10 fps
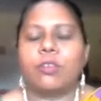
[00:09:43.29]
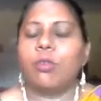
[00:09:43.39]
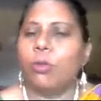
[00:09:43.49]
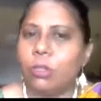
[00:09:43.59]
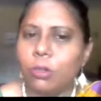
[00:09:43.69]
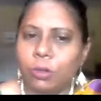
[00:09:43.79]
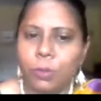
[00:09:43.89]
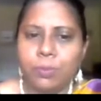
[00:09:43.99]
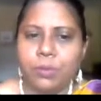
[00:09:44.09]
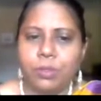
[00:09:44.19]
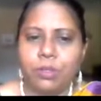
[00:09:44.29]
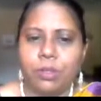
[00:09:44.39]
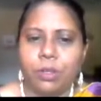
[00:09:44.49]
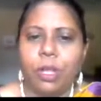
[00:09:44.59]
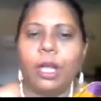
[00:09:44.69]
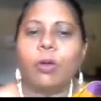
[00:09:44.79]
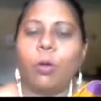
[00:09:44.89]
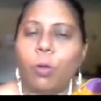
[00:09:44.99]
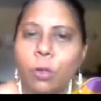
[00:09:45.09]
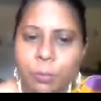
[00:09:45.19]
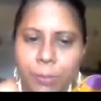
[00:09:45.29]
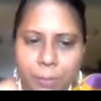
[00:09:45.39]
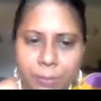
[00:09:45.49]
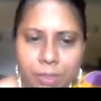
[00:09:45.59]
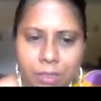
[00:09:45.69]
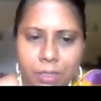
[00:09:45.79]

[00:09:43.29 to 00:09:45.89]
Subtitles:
all the groups and all the people.